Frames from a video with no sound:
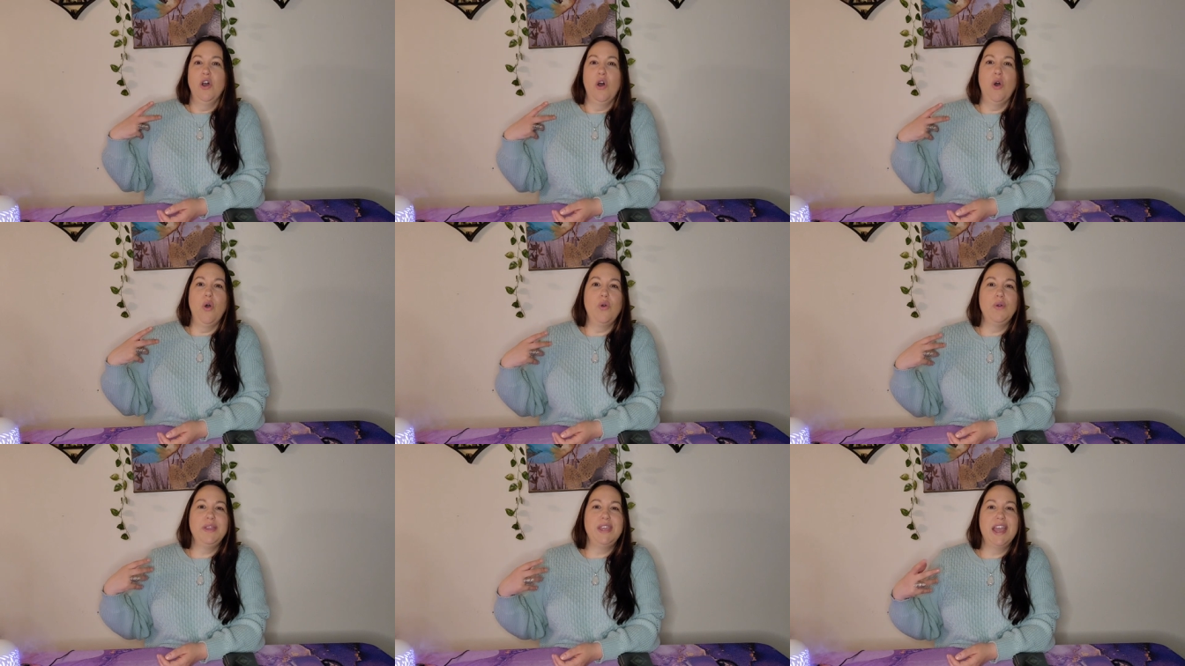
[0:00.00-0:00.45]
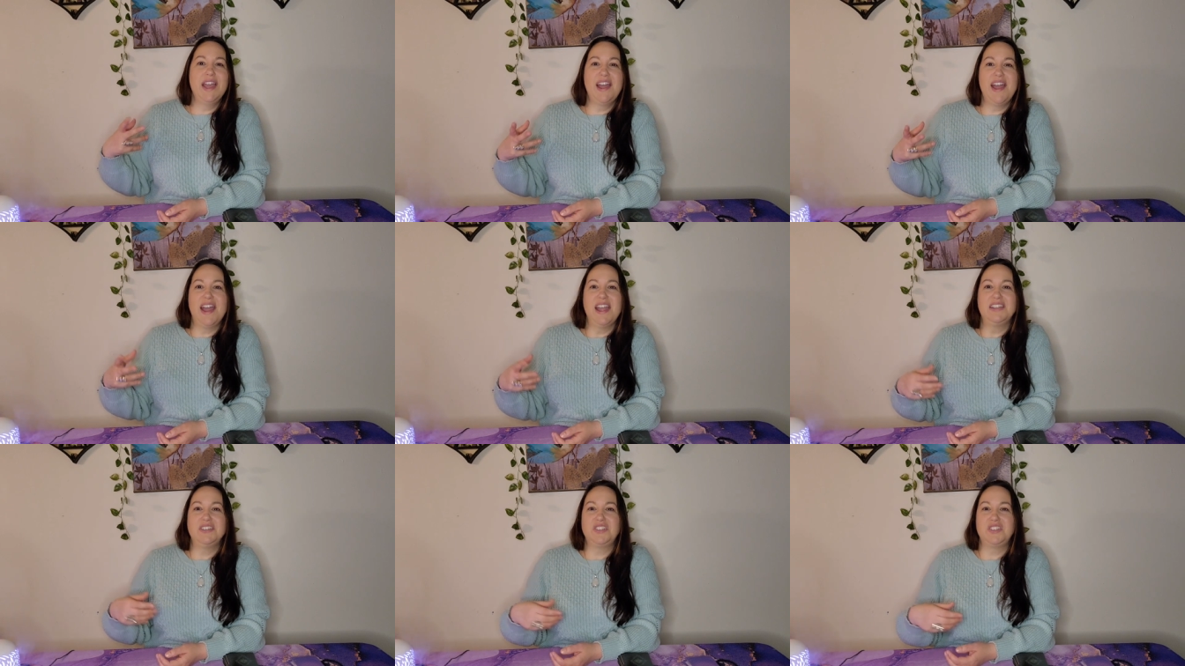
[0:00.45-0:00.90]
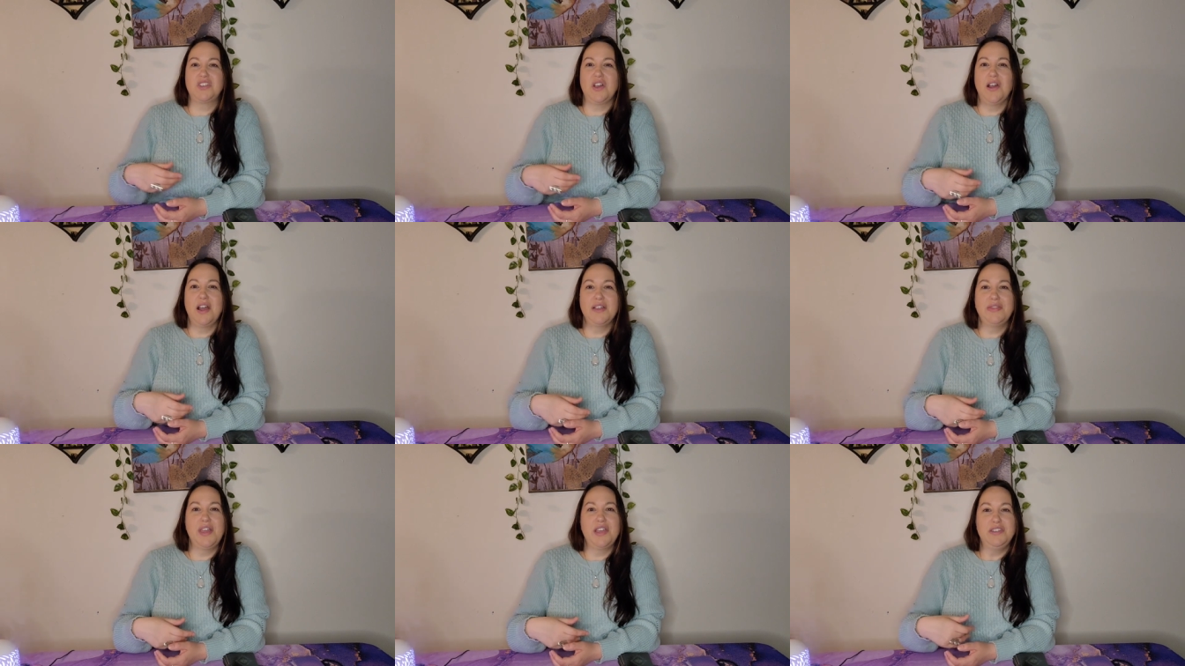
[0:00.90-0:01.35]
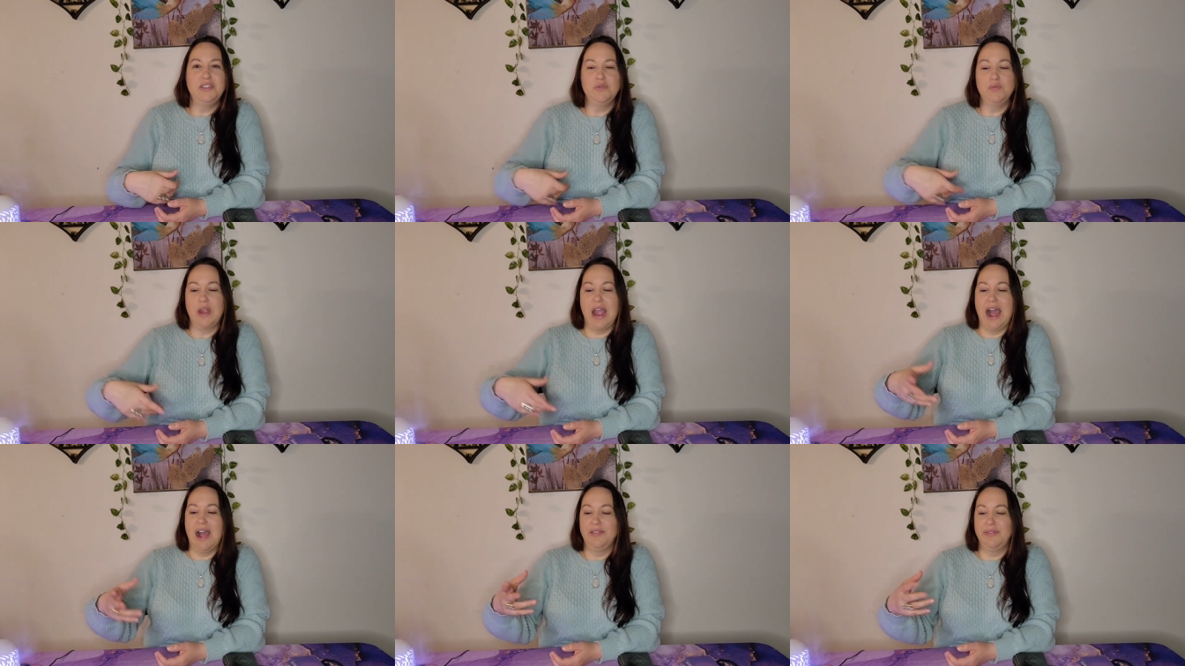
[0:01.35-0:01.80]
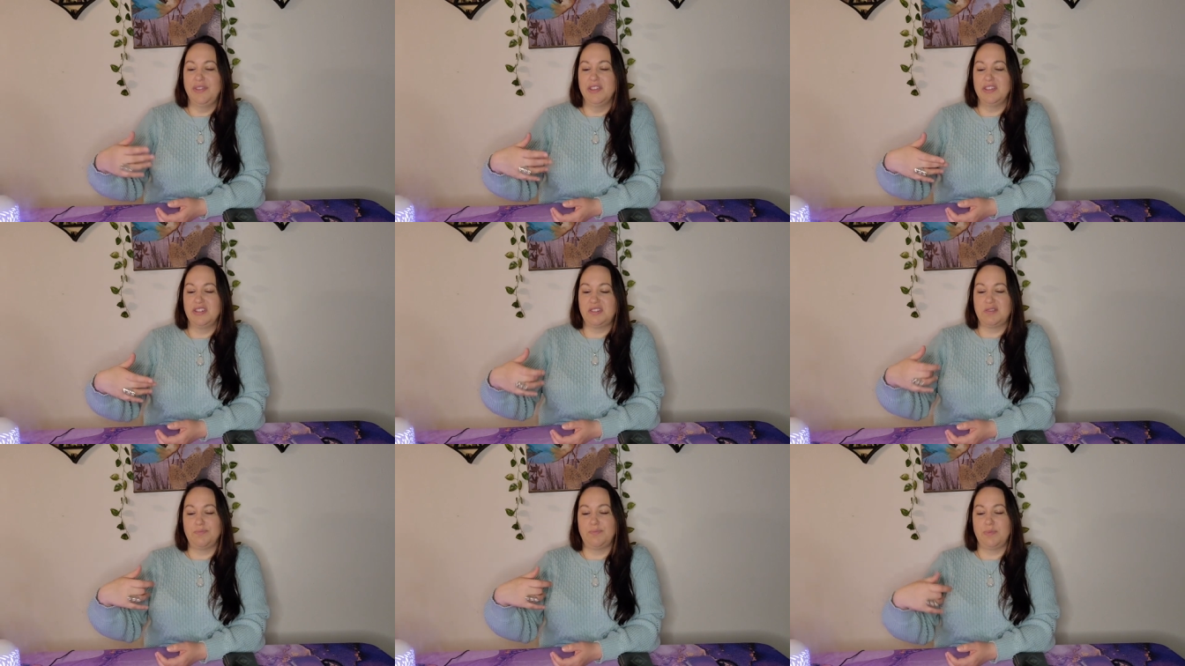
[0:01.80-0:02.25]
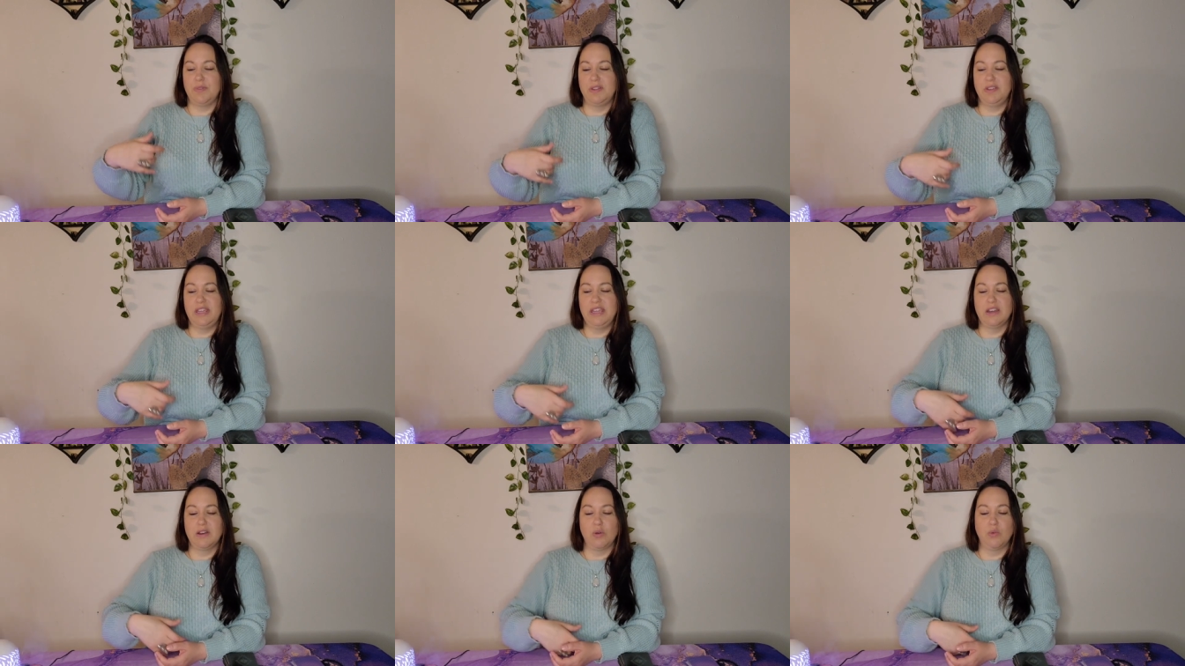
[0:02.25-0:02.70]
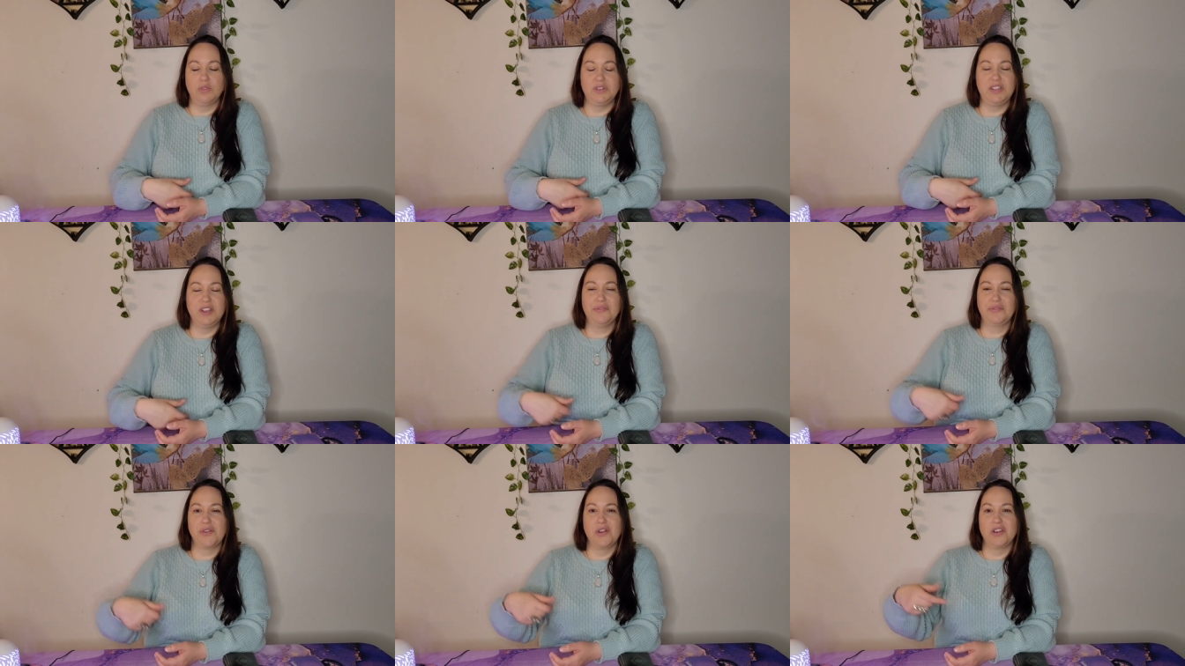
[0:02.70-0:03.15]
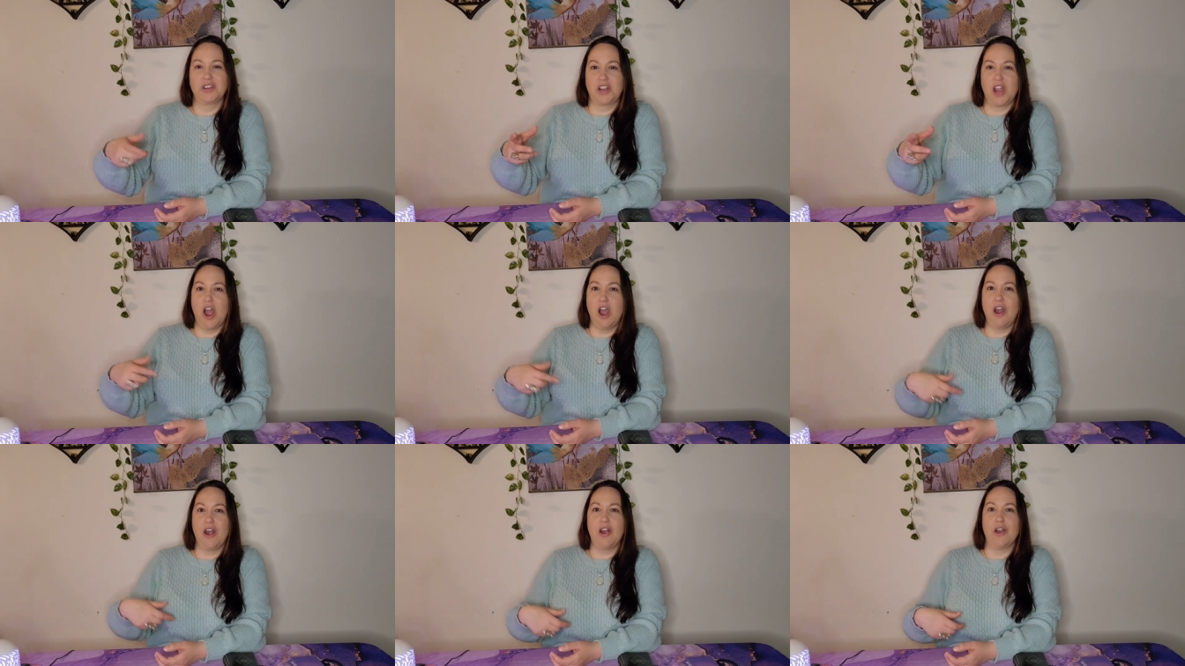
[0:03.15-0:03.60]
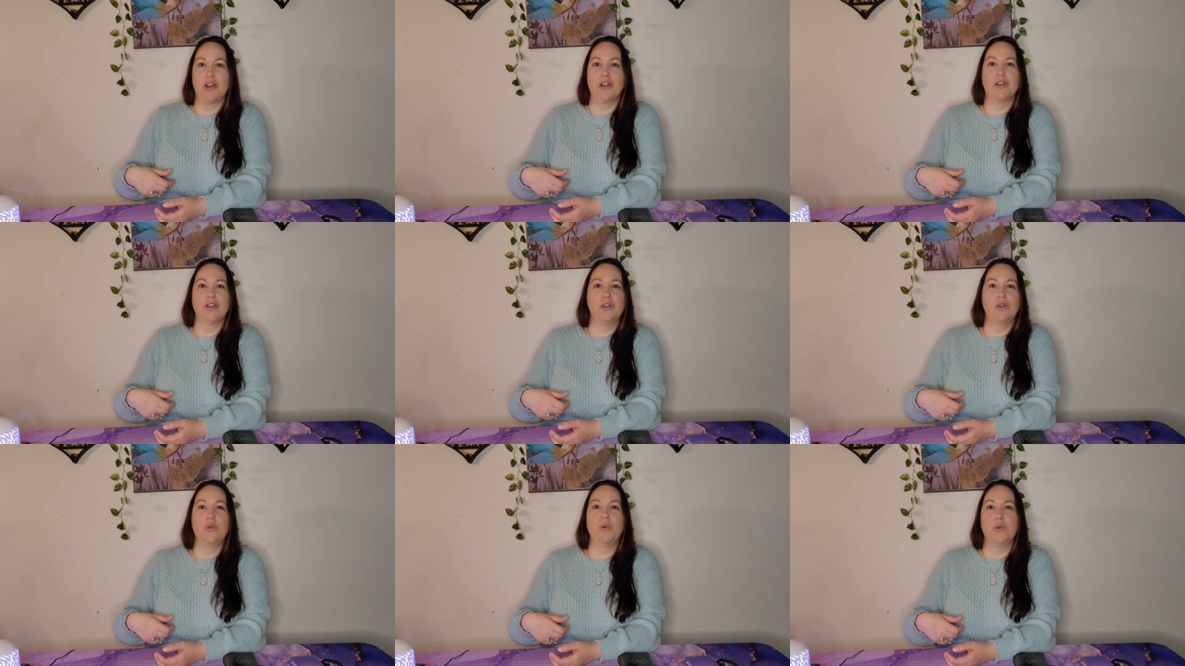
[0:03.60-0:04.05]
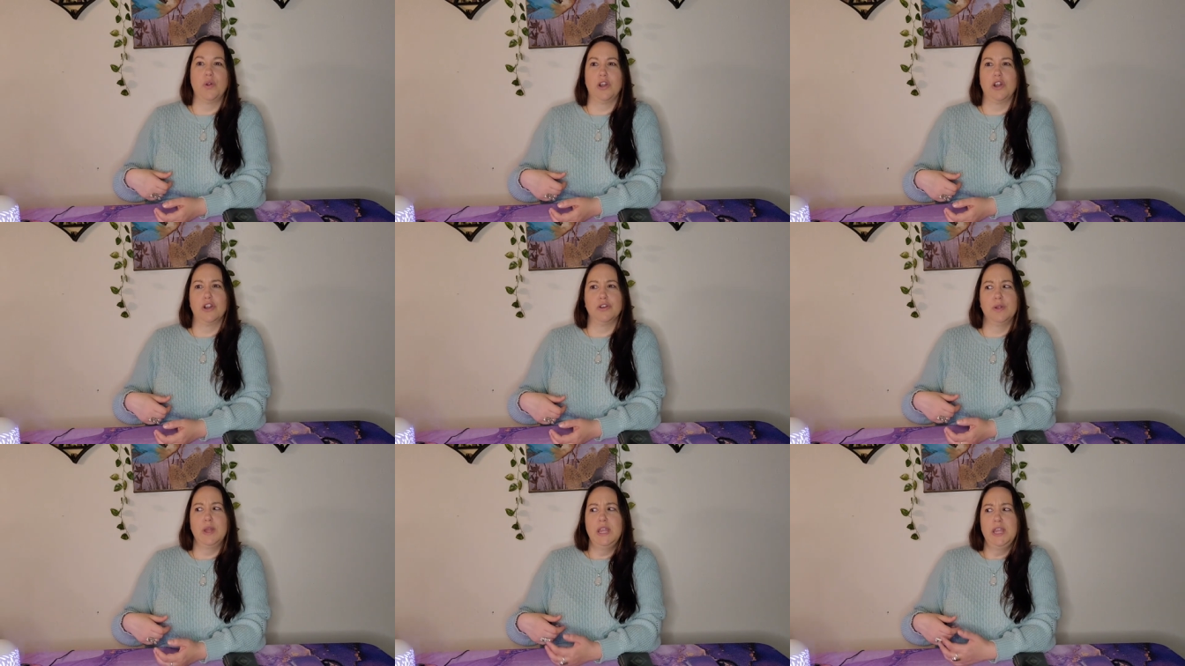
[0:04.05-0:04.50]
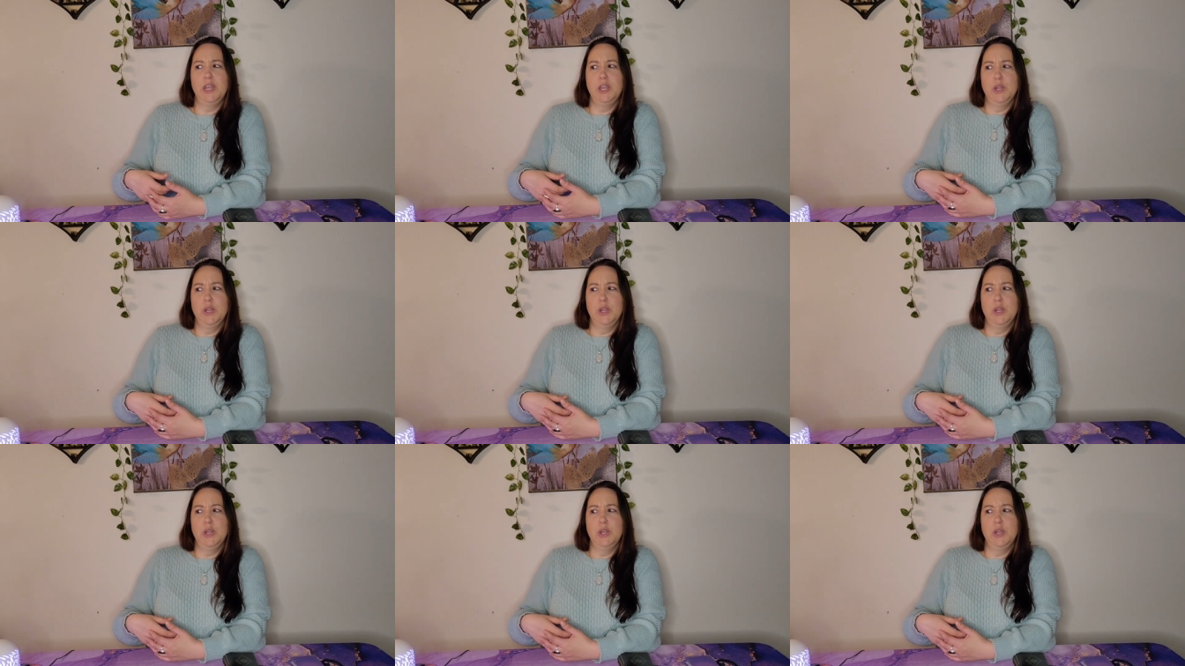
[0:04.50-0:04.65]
oh yeah, I saw that you got this, you know, different car or